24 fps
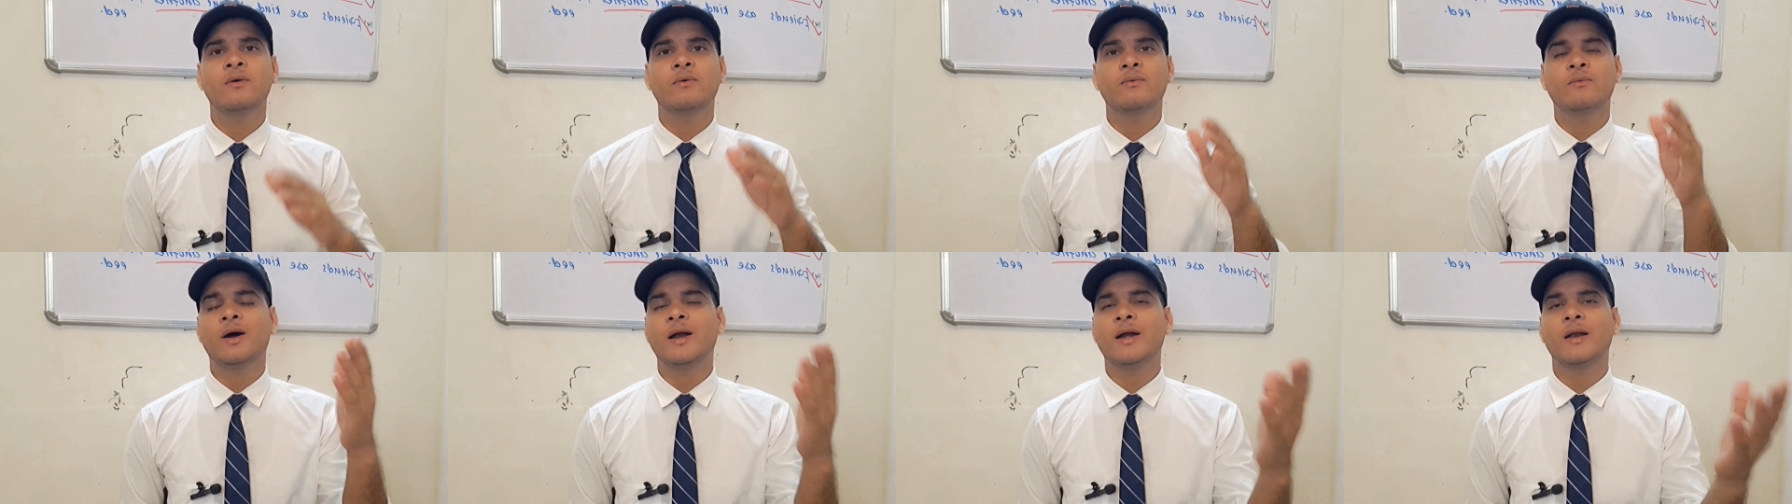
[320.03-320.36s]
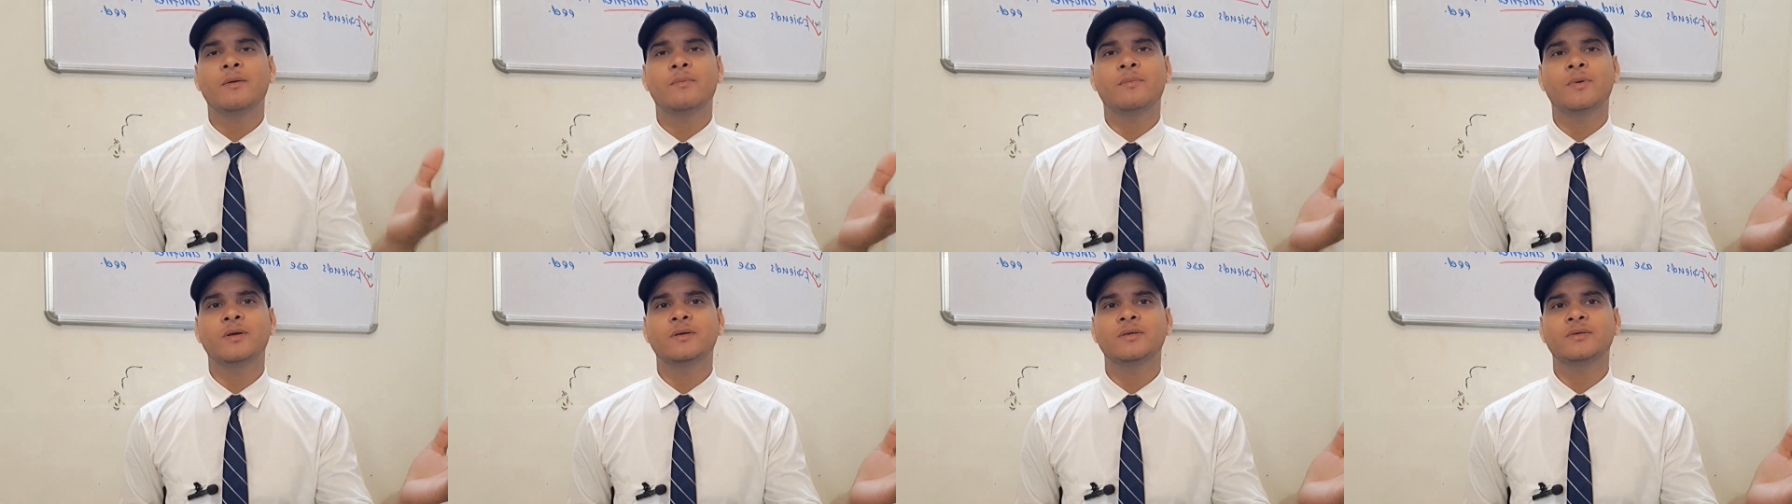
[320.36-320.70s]
What
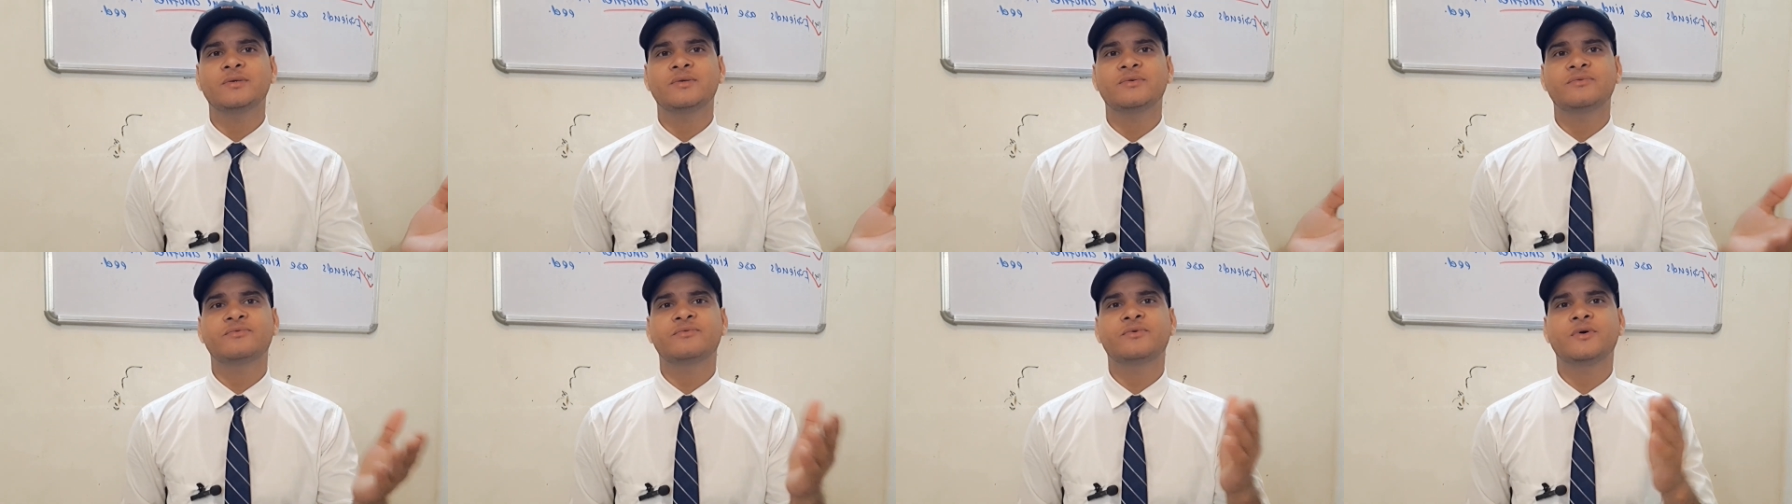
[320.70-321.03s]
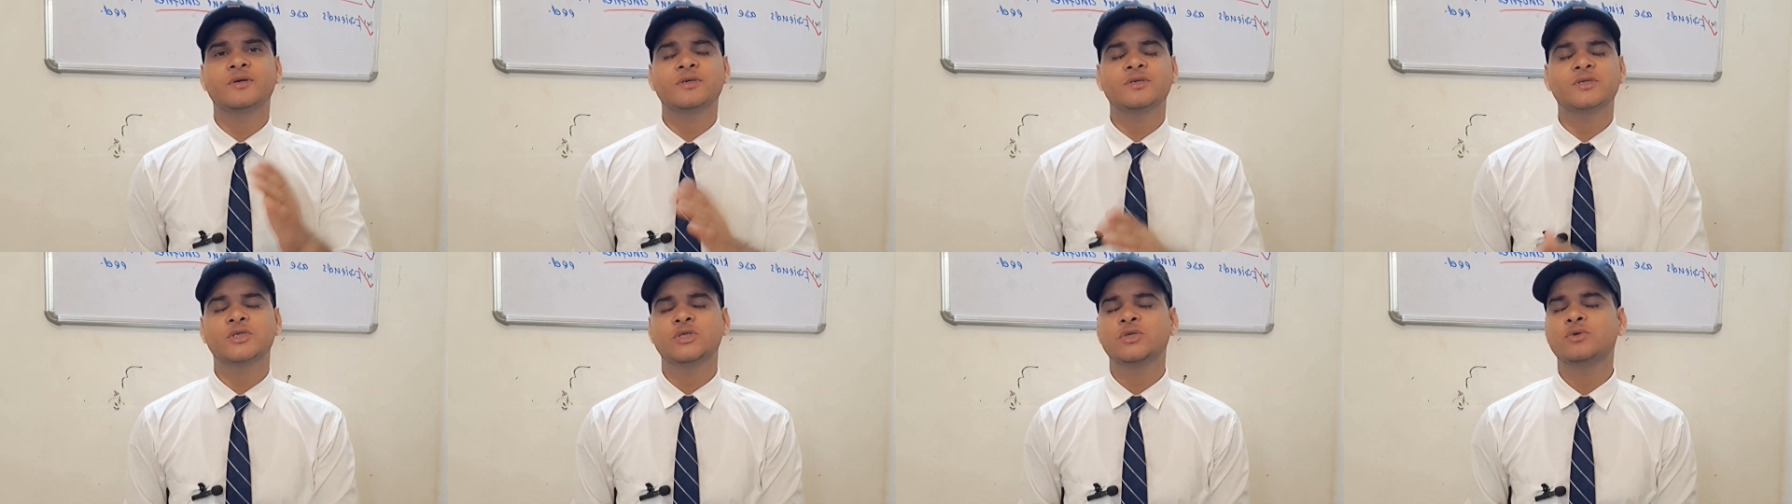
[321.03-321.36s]
happens?
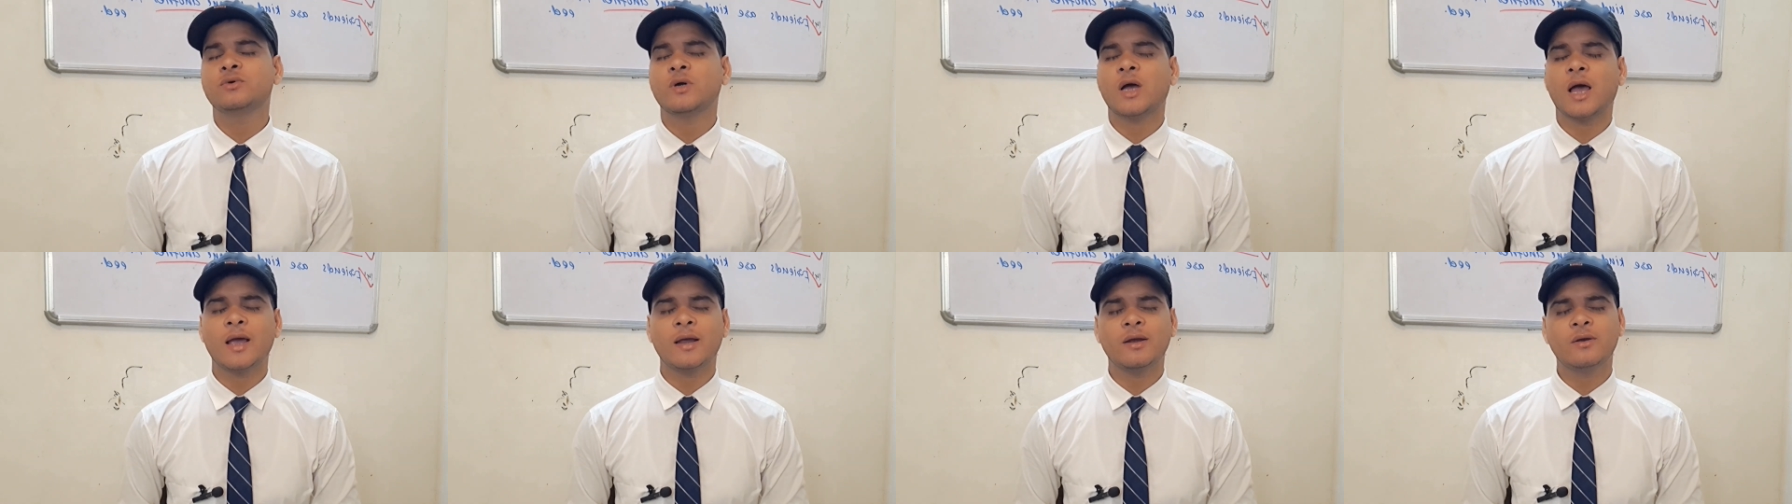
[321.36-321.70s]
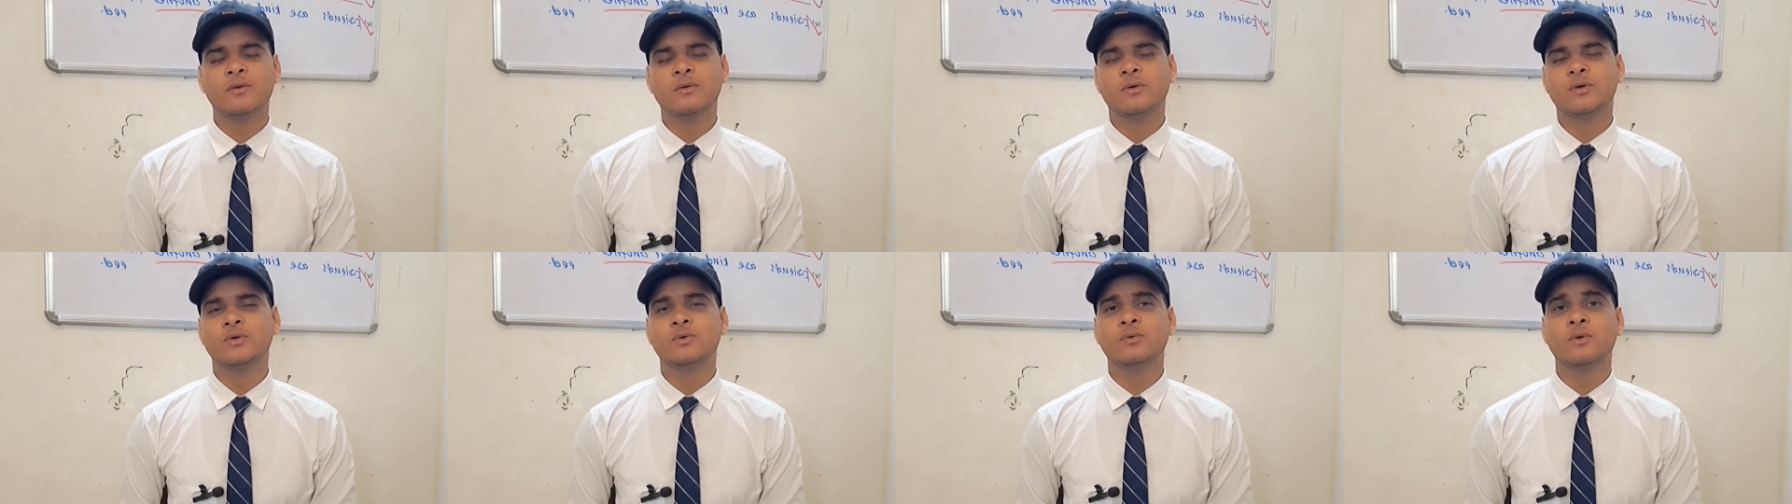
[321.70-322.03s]
First, I
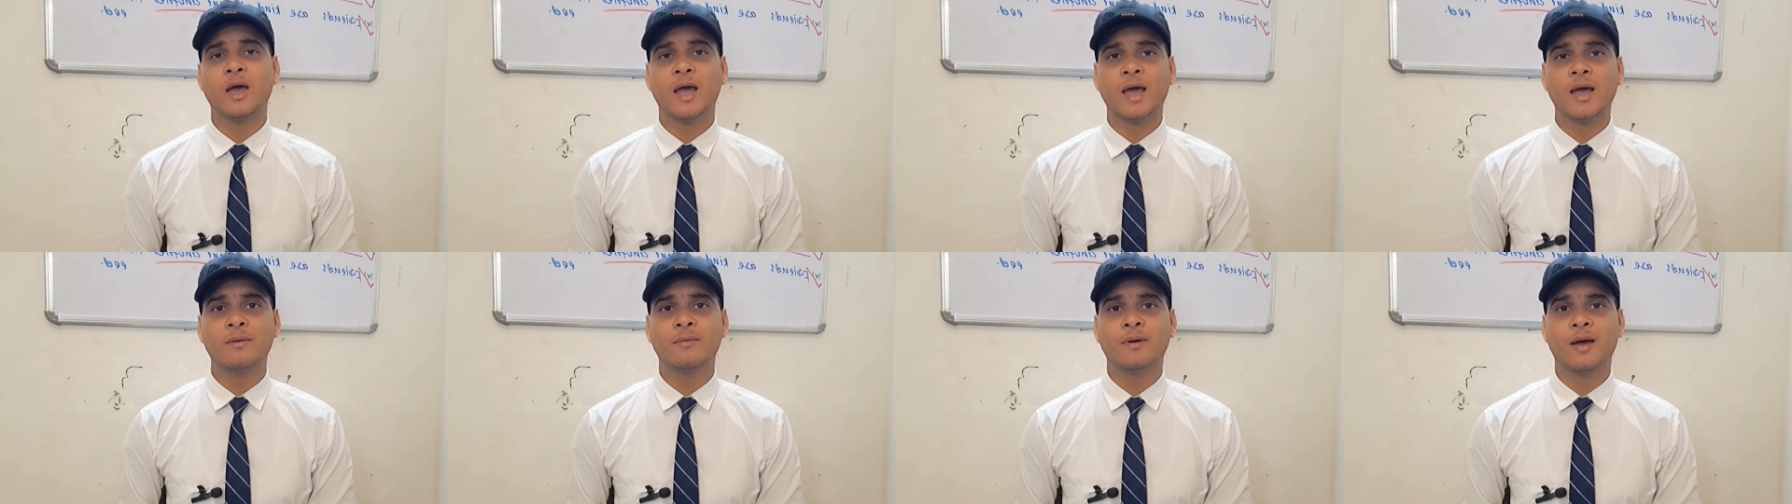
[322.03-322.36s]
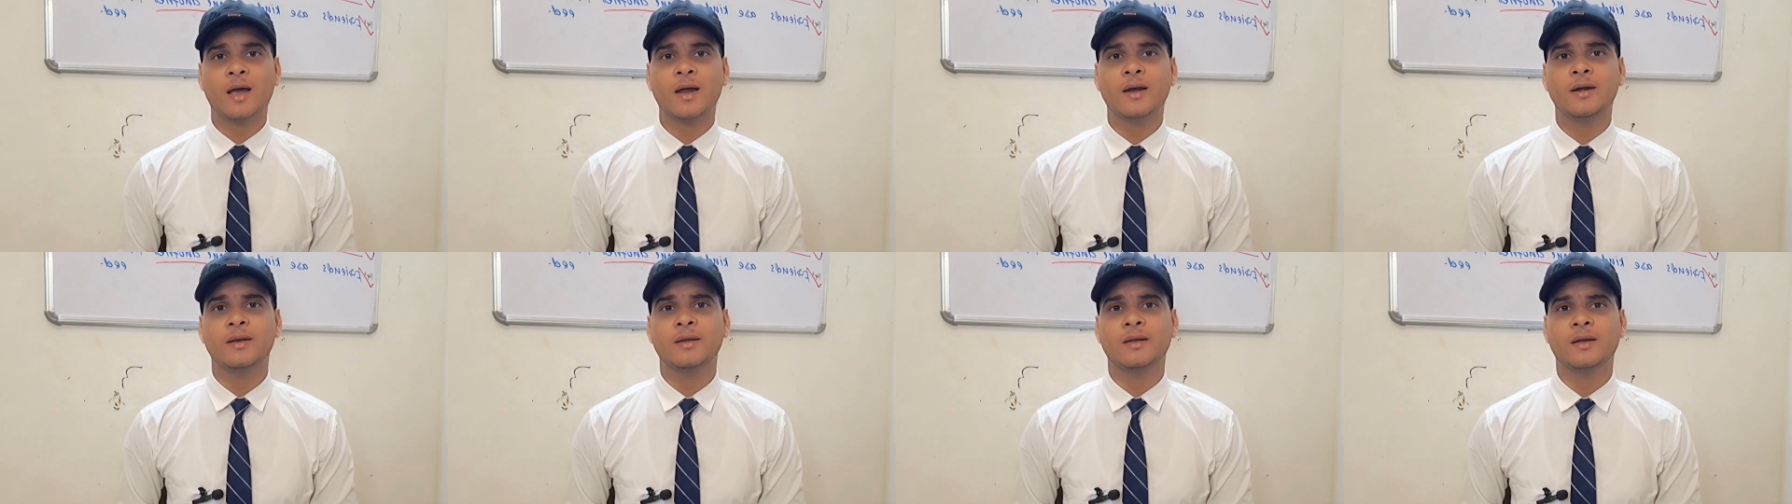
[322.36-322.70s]
know you have
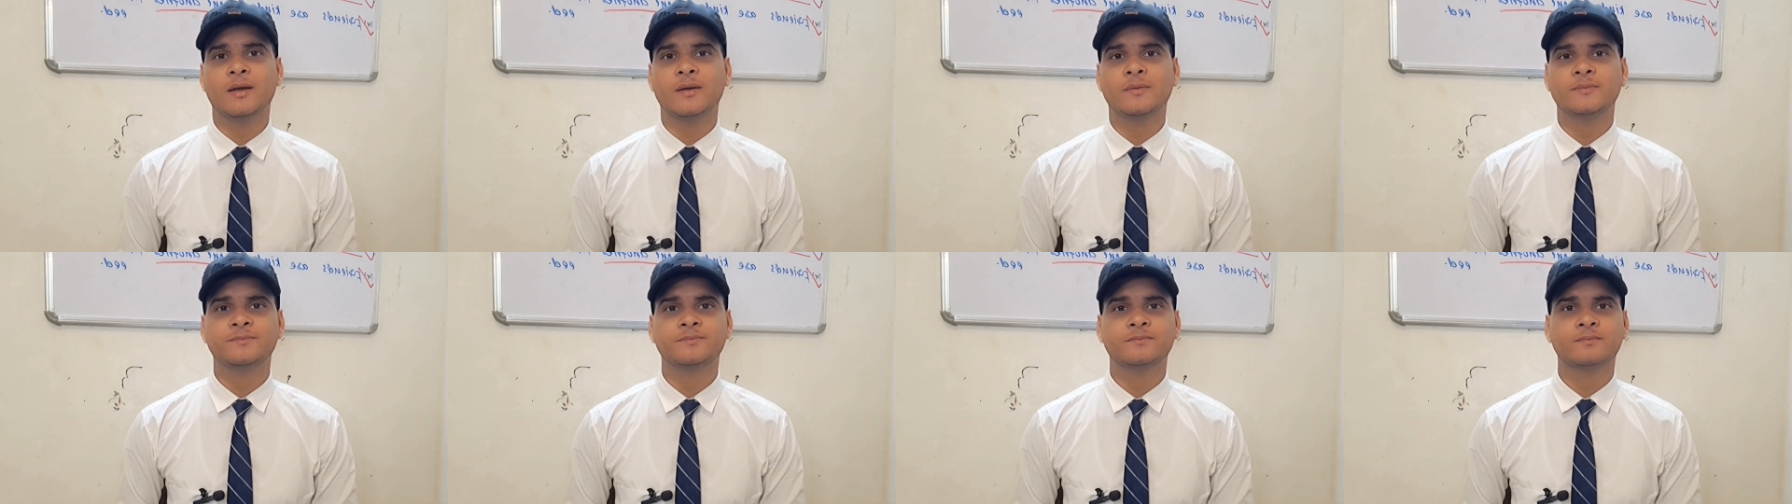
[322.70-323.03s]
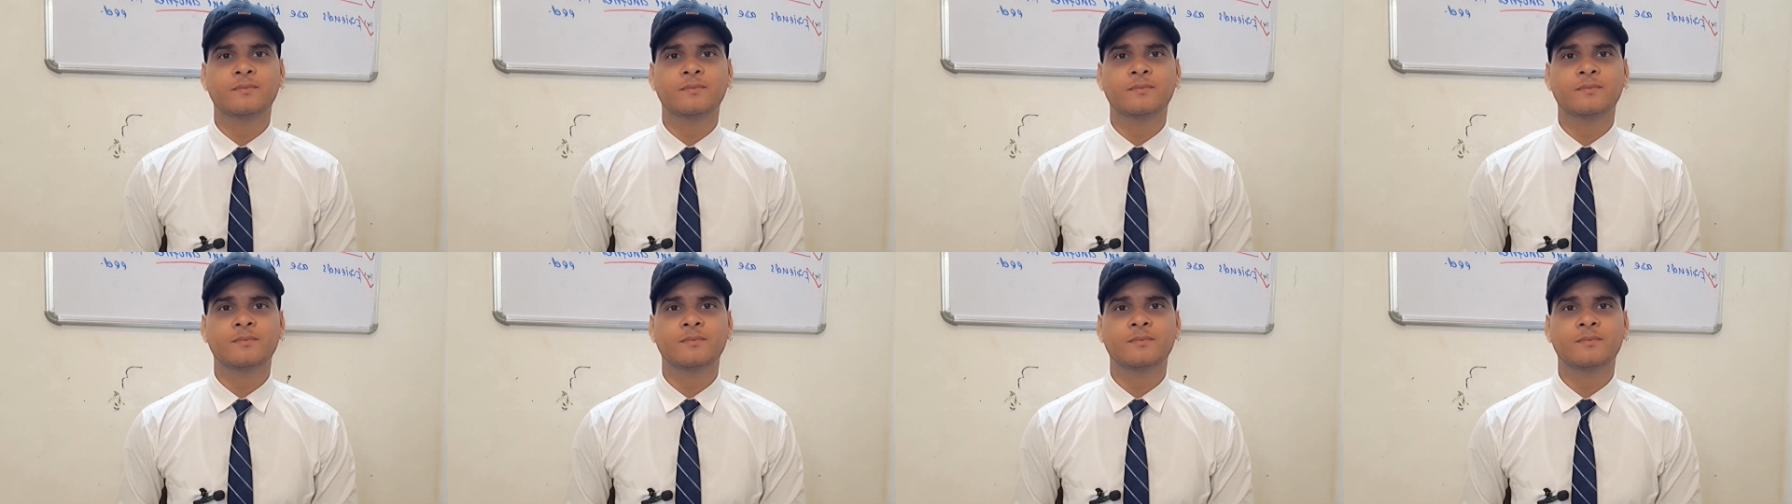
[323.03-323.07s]
idea.